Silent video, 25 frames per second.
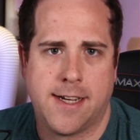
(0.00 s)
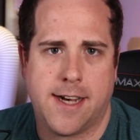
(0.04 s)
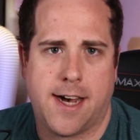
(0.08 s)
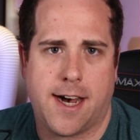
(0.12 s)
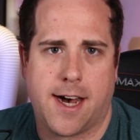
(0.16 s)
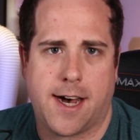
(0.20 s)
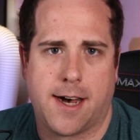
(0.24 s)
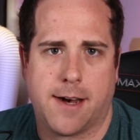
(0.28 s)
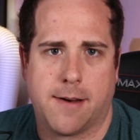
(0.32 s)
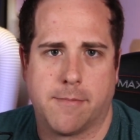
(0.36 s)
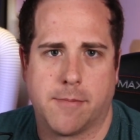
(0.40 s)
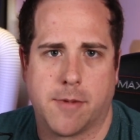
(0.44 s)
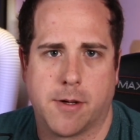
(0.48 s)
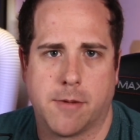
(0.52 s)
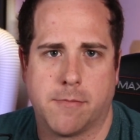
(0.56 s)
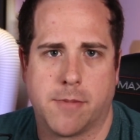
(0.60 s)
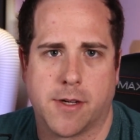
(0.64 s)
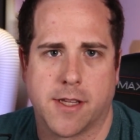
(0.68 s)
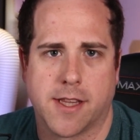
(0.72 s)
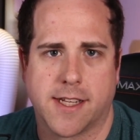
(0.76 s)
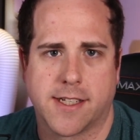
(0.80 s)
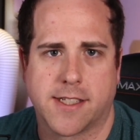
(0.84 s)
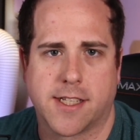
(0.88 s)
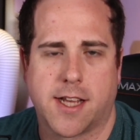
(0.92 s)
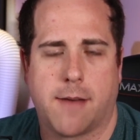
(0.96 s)
Um,
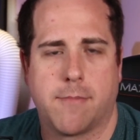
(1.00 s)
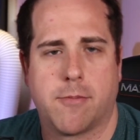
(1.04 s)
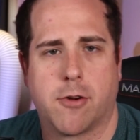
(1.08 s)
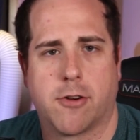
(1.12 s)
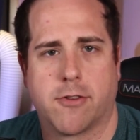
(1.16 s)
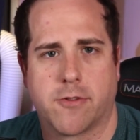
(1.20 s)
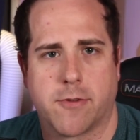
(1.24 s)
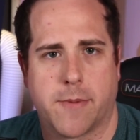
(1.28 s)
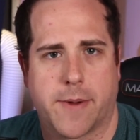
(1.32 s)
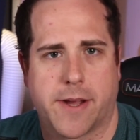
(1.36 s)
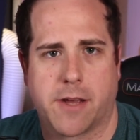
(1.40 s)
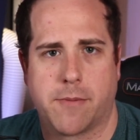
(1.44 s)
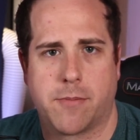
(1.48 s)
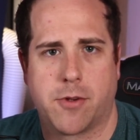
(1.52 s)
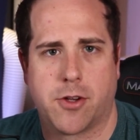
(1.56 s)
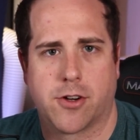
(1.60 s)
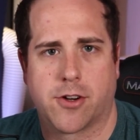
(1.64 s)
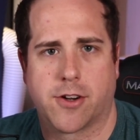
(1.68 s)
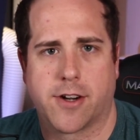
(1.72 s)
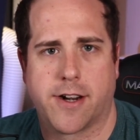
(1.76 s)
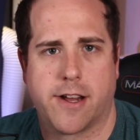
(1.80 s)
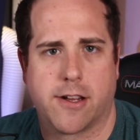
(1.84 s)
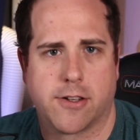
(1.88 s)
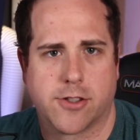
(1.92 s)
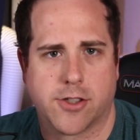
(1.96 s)
but let's hop over to my
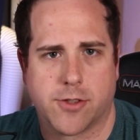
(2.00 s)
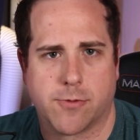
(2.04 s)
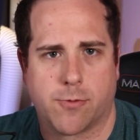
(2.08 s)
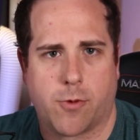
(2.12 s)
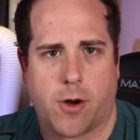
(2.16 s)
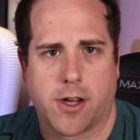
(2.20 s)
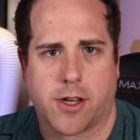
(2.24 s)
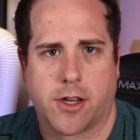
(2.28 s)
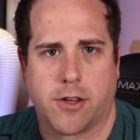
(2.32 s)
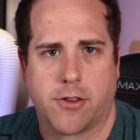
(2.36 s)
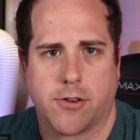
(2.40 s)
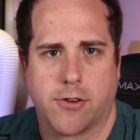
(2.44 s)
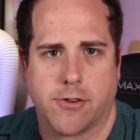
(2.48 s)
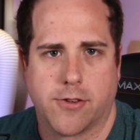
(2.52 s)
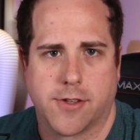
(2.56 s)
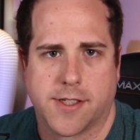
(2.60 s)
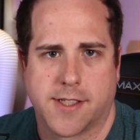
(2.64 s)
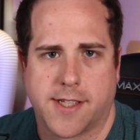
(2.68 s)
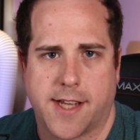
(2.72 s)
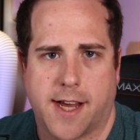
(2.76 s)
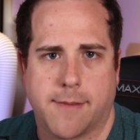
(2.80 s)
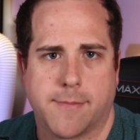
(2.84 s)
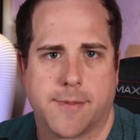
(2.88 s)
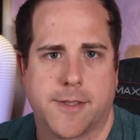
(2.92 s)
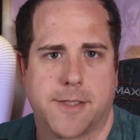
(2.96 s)
computer and I'll just walk you through the
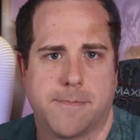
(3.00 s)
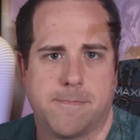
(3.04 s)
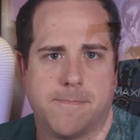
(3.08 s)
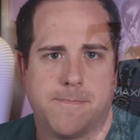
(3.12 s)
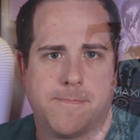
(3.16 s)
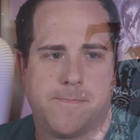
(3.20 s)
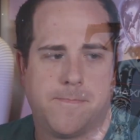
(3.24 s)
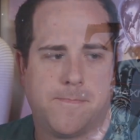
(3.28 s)
steps.